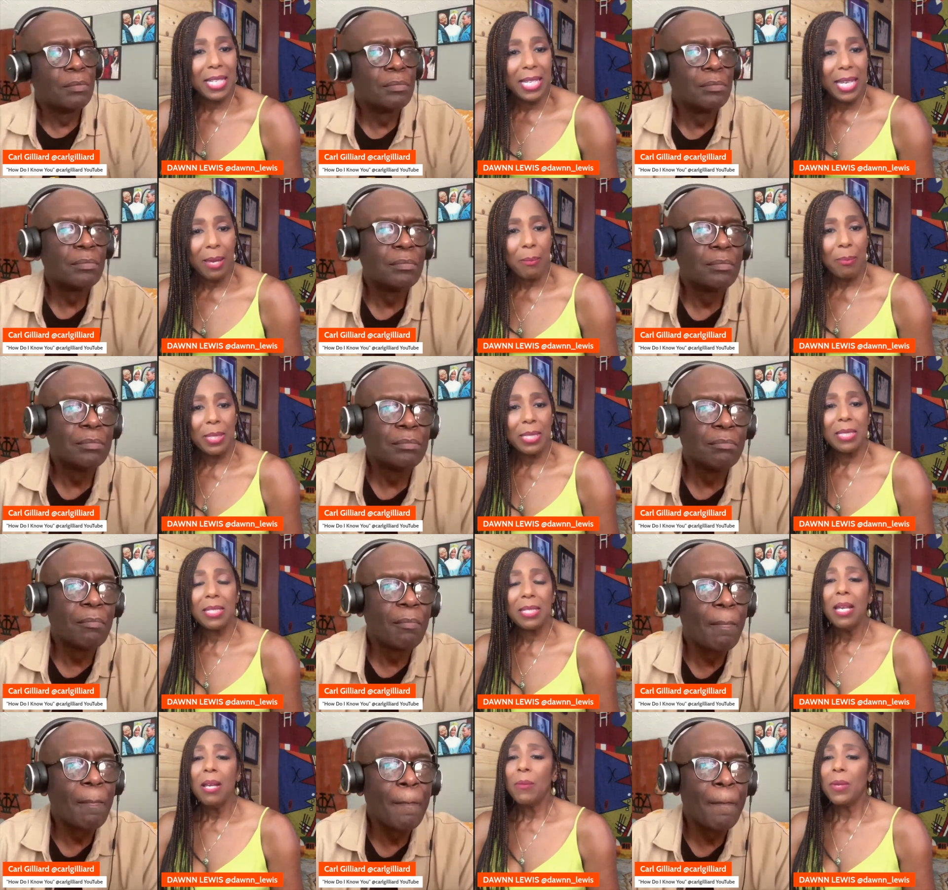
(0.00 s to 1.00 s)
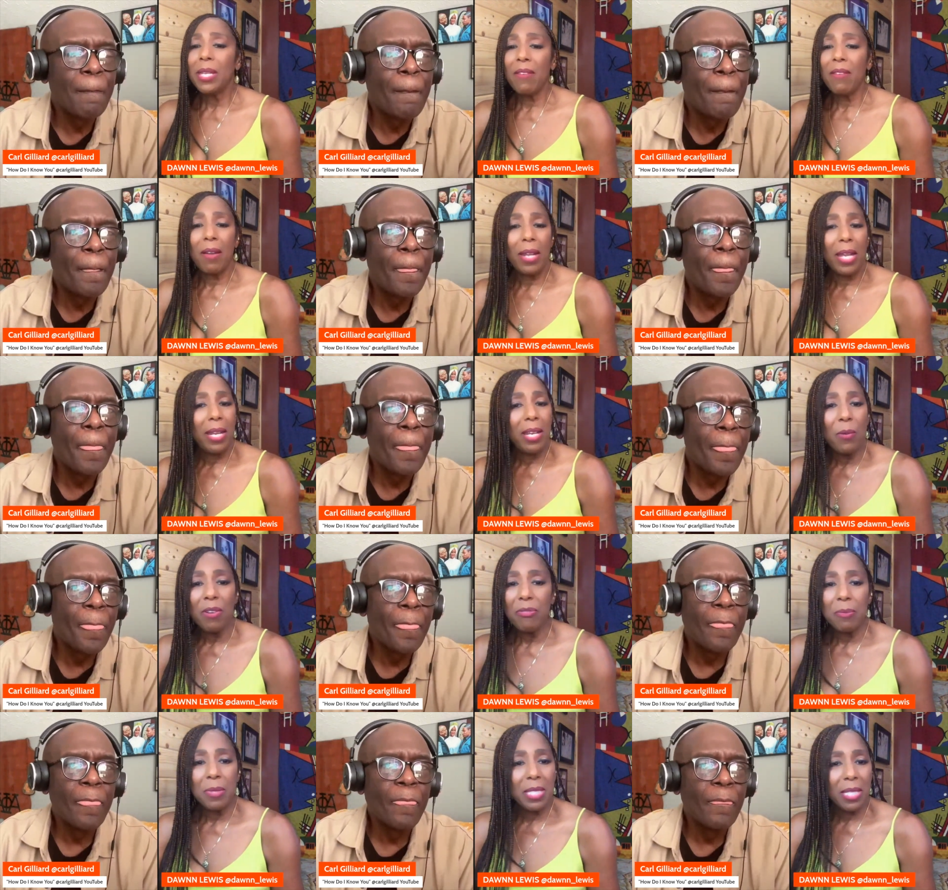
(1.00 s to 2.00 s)
Speaker 1: campus. We give out anywhere
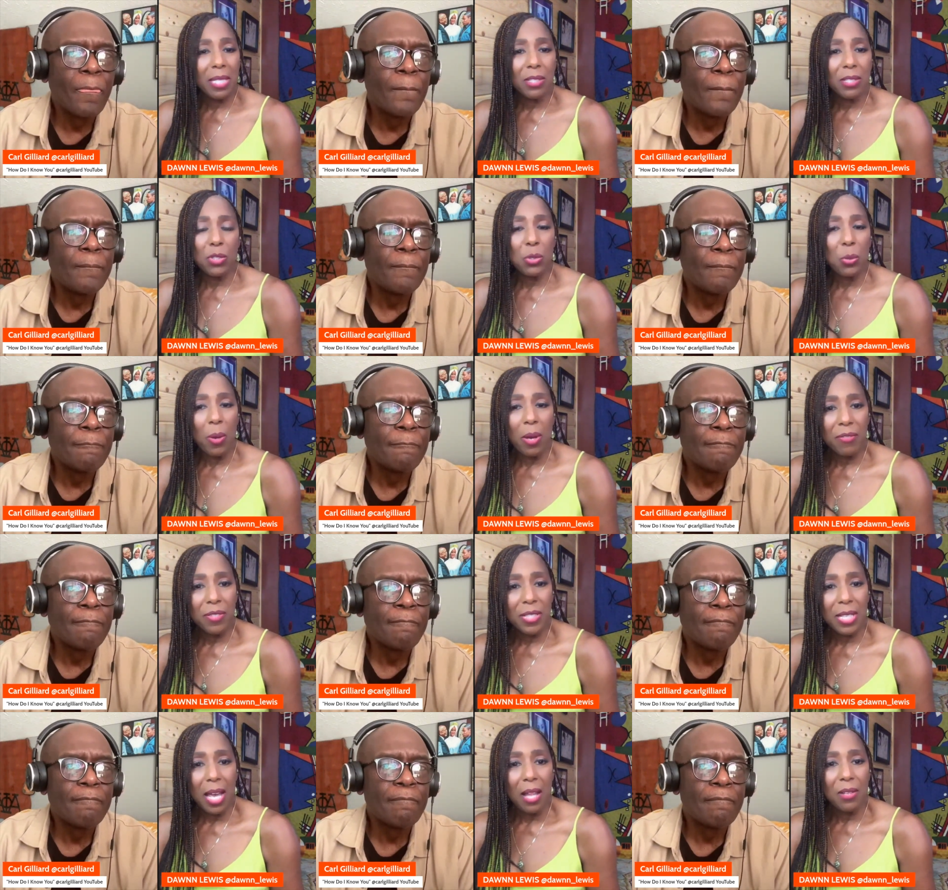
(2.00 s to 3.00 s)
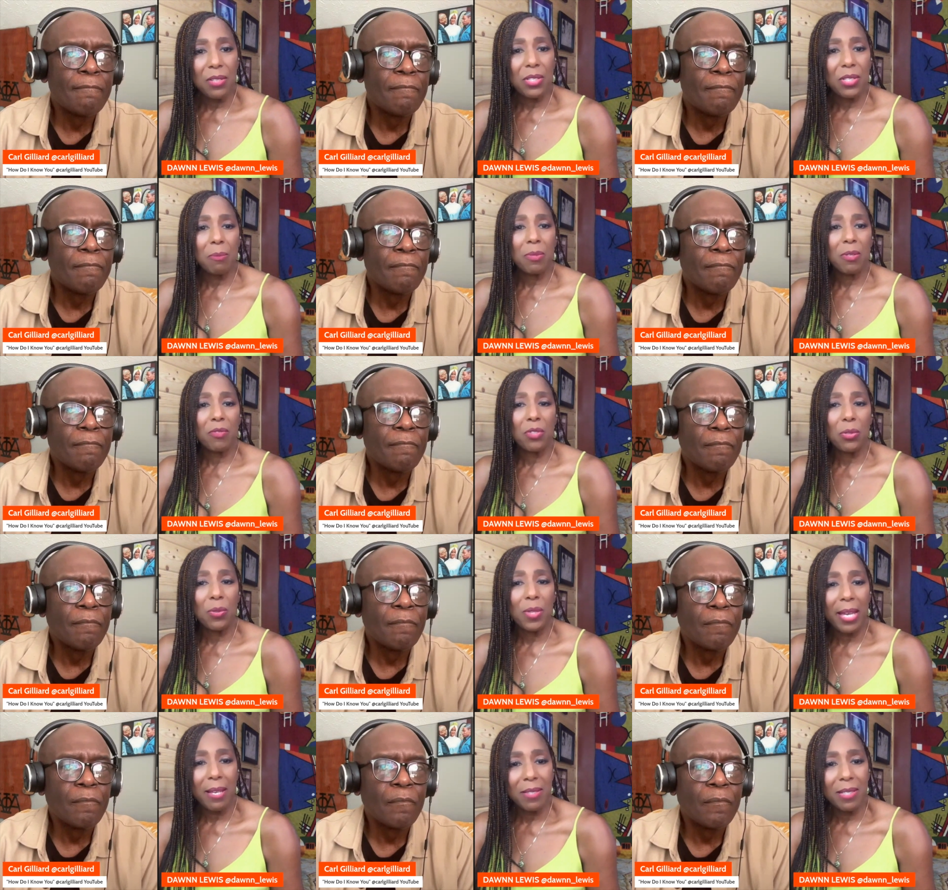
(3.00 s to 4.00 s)
from six to 12 scholarships of
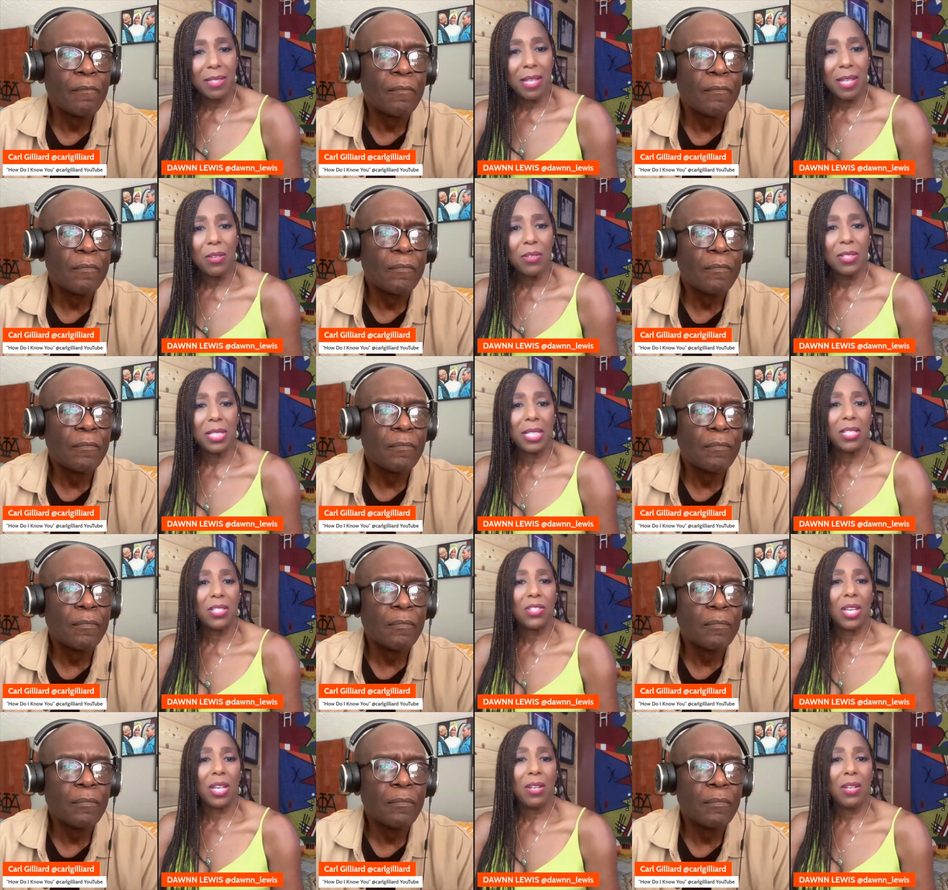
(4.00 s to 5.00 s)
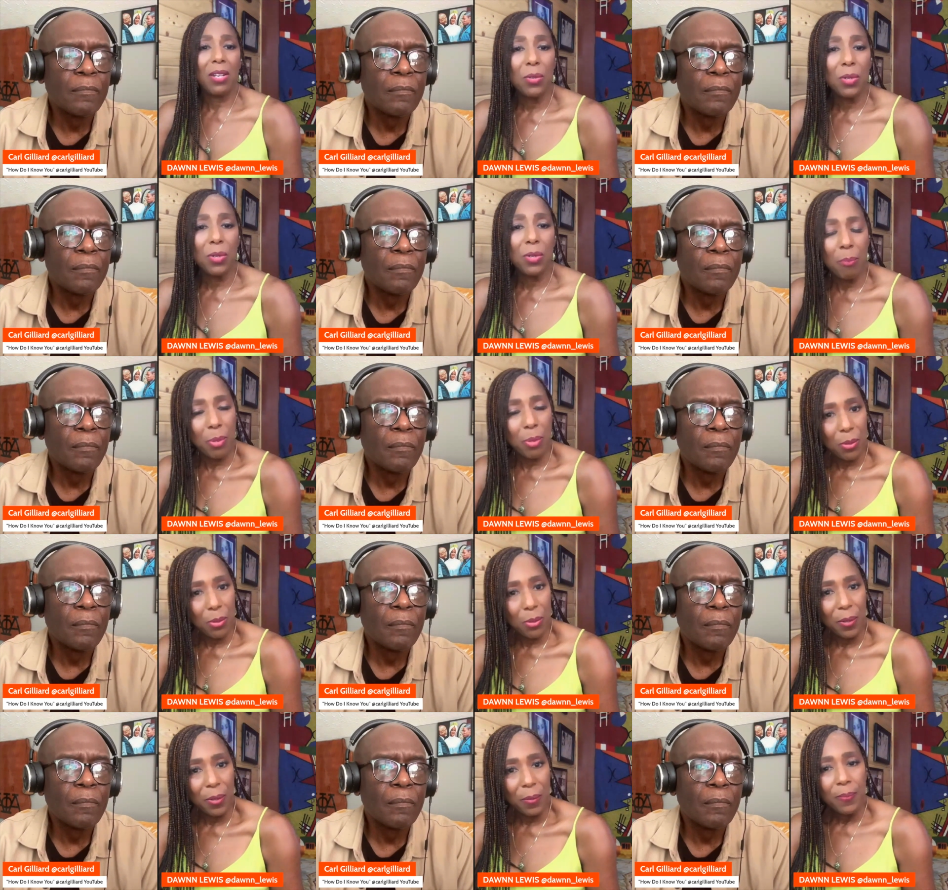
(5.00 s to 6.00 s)
$2,000 each and a new
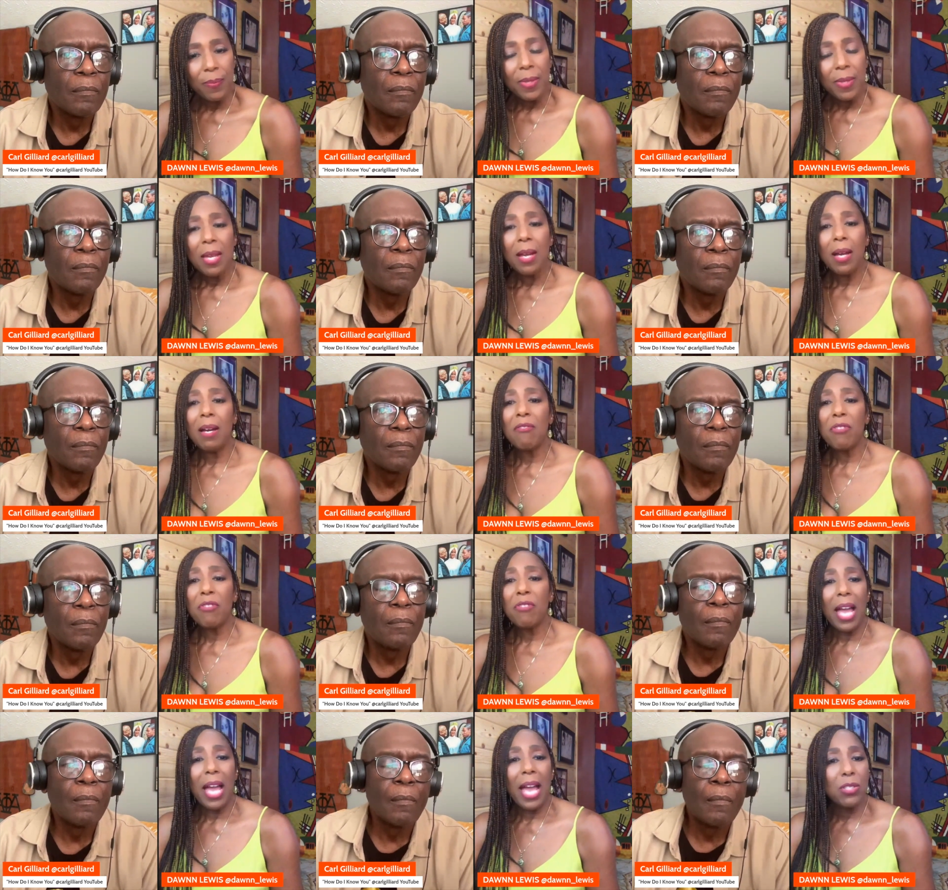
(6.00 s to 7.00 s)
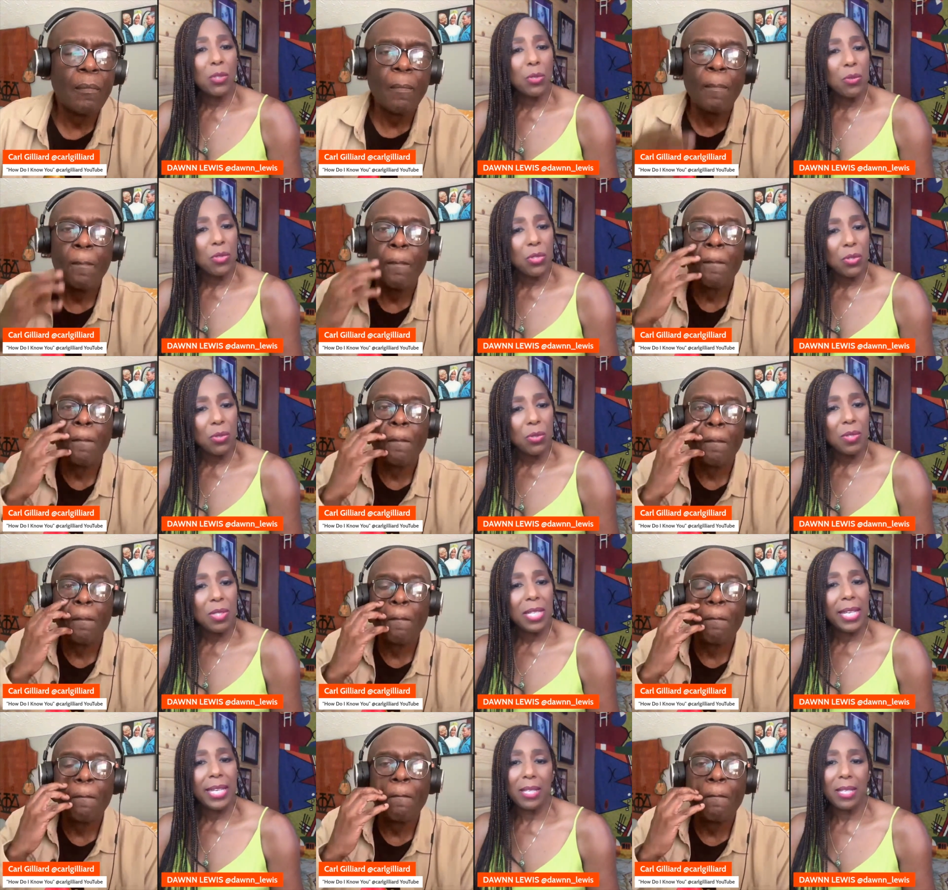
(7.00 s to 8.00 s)
computer. Mm-hmm. Uh, for the high school students,
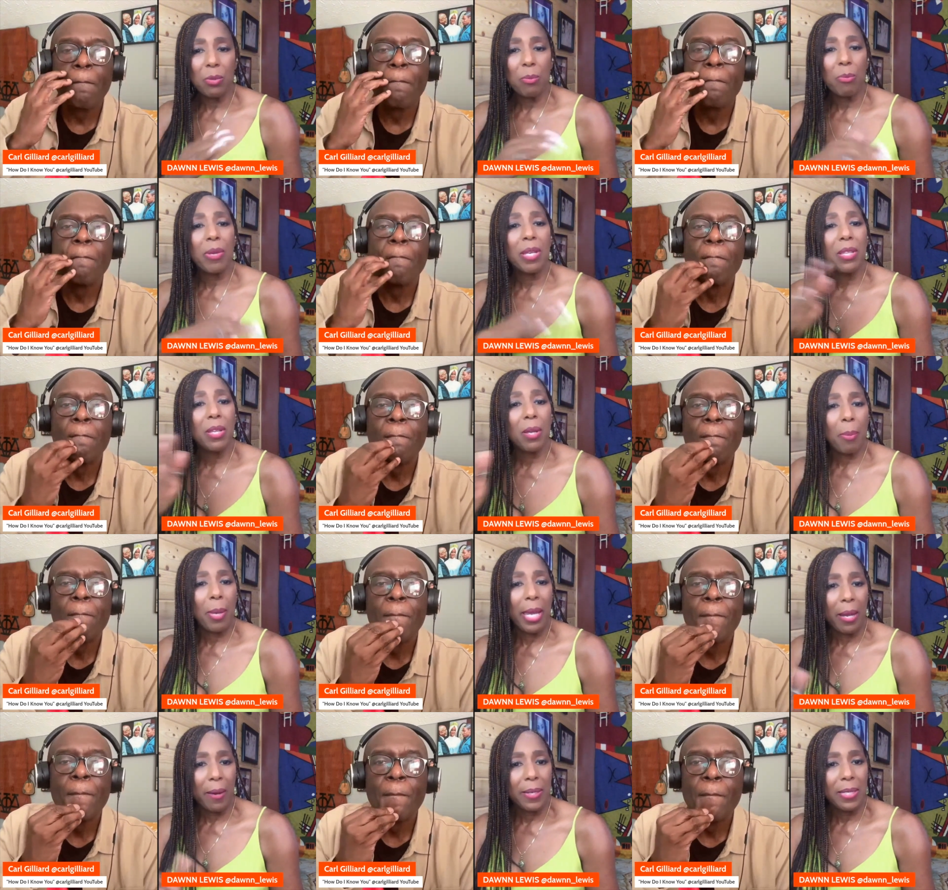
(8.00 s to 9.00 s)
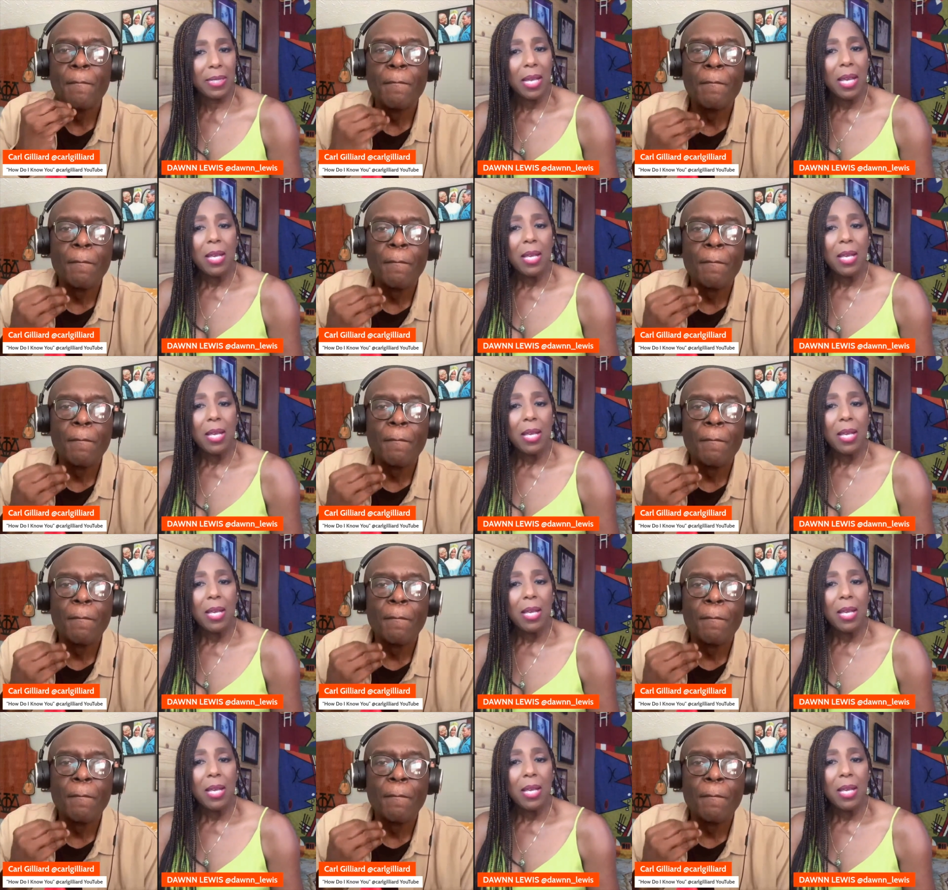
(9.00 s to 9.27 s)
they get to bring their parents.